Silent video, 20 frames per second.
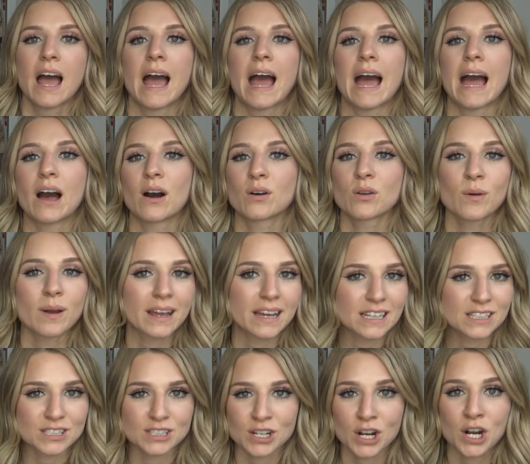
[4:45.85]
how do I
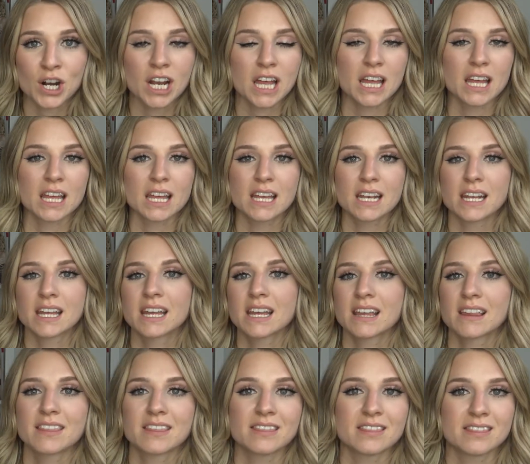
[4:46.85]
get started?
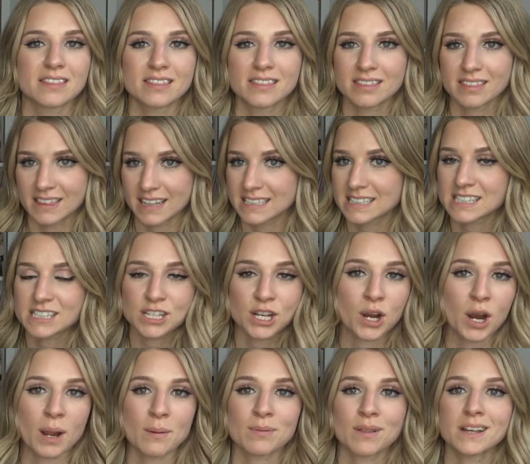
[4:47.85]
This is a
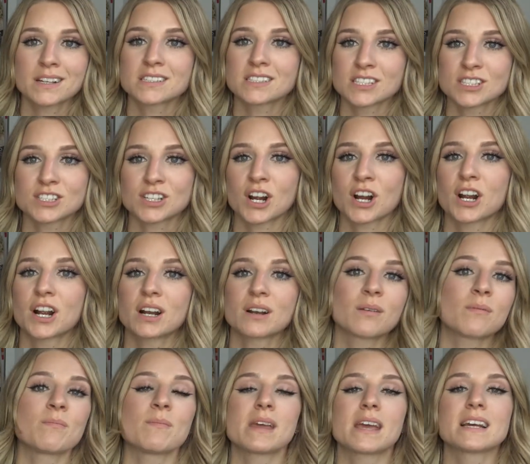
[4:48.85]
great place to
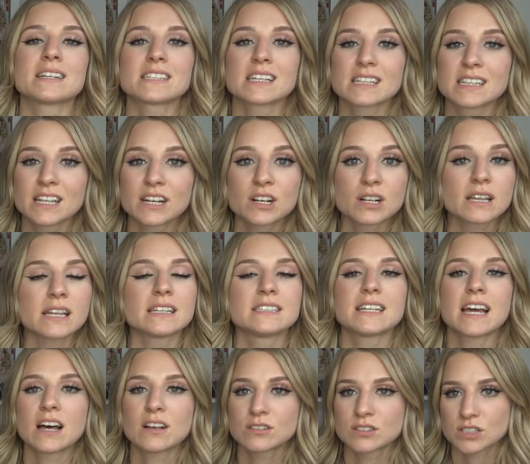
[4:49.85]
start because it literally
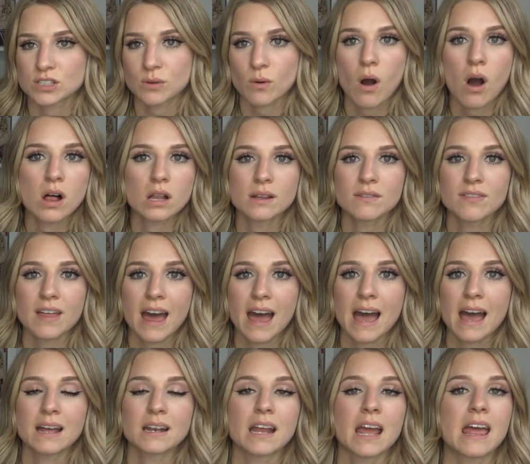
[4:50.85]
tells you all of
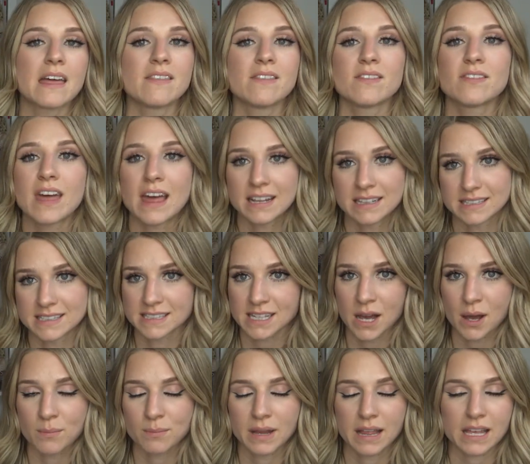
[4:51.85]
that and then some,